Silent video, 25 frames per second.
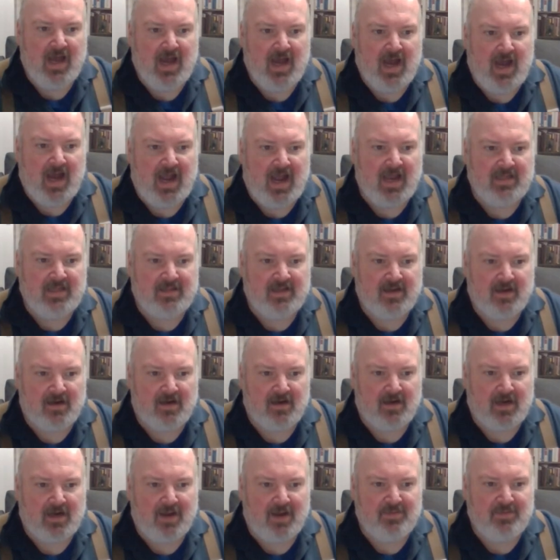Hi
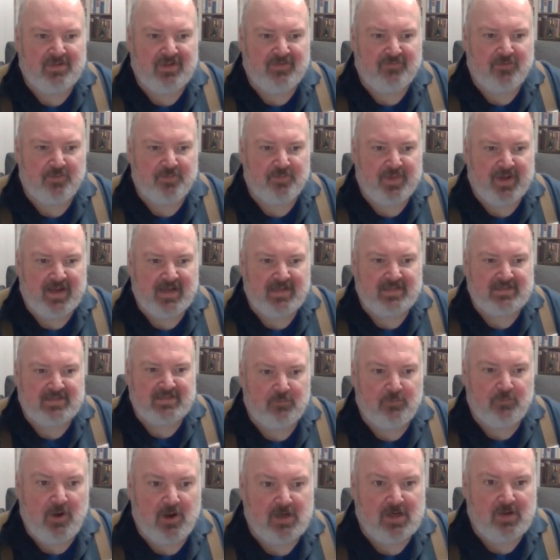there, I'm Clifford Bates, and
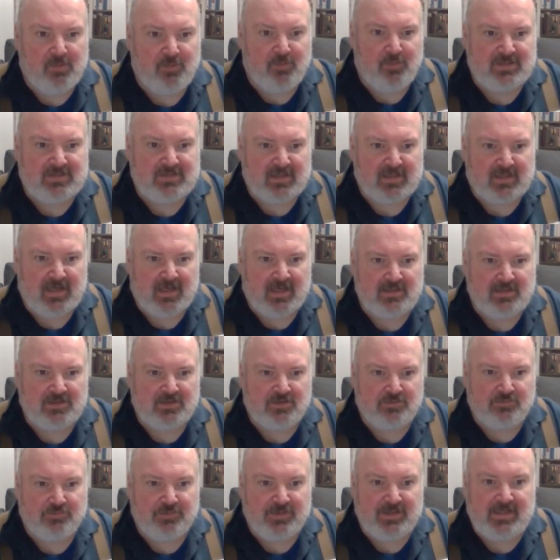welcome once again to
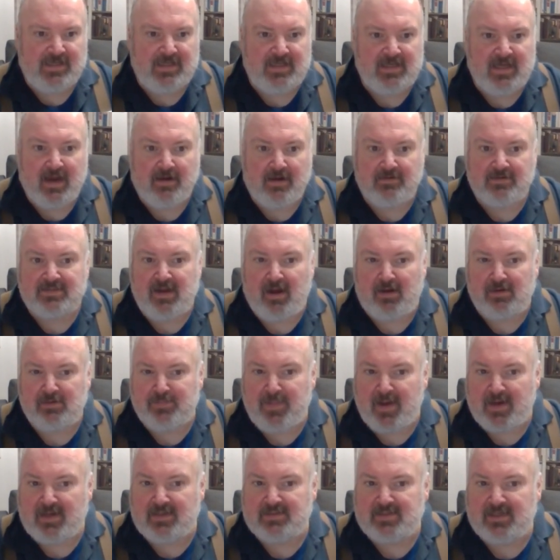Reading Aristotle's
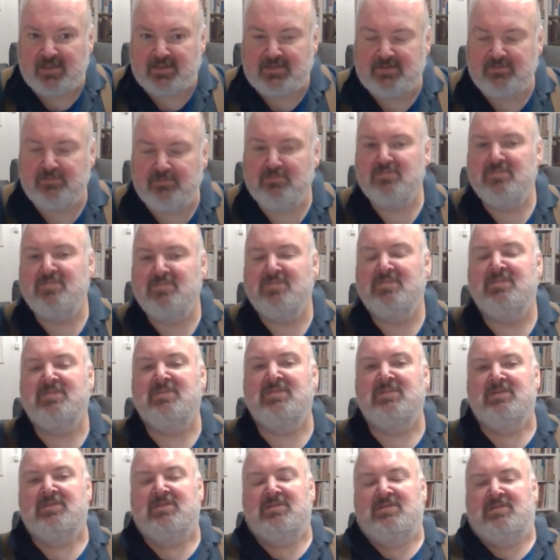Politics.
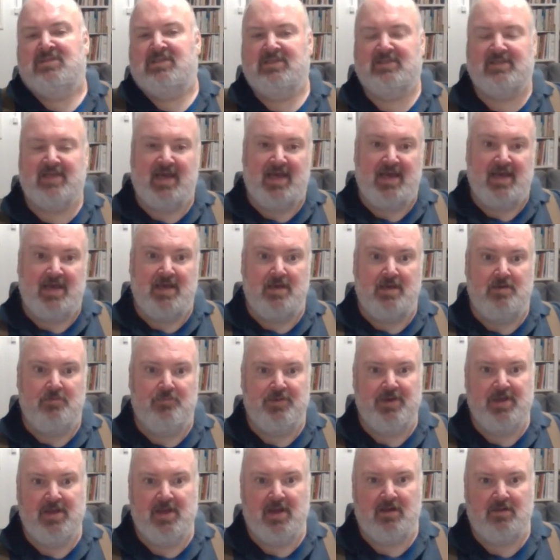Today
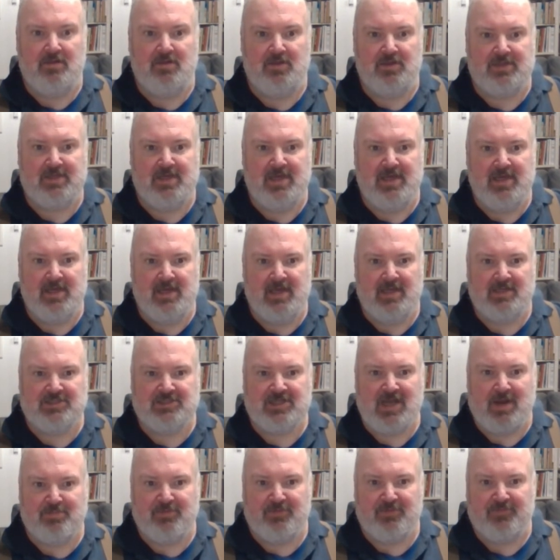we are looking at
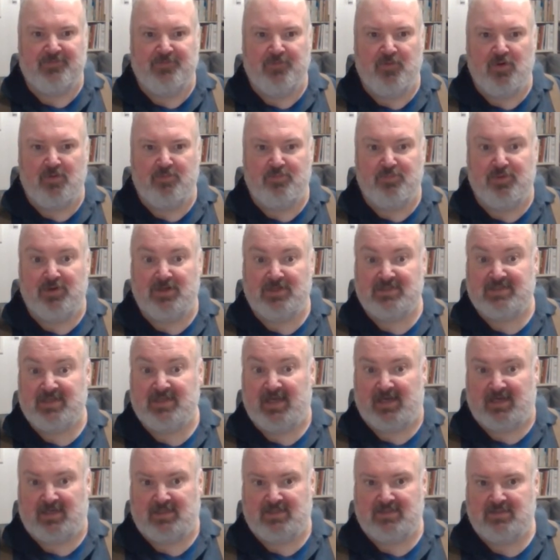Chapter 4, Book
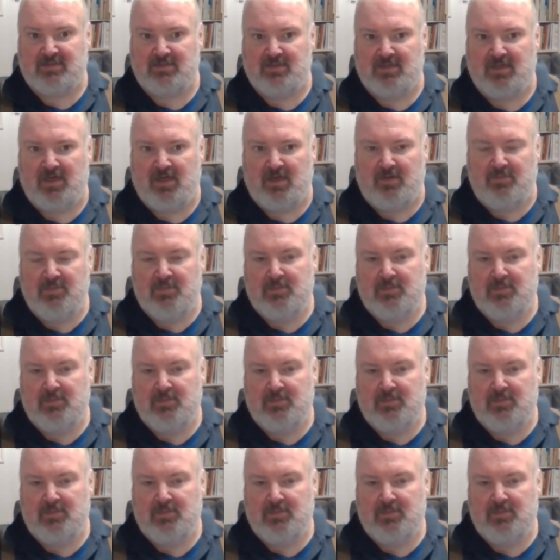6, uh,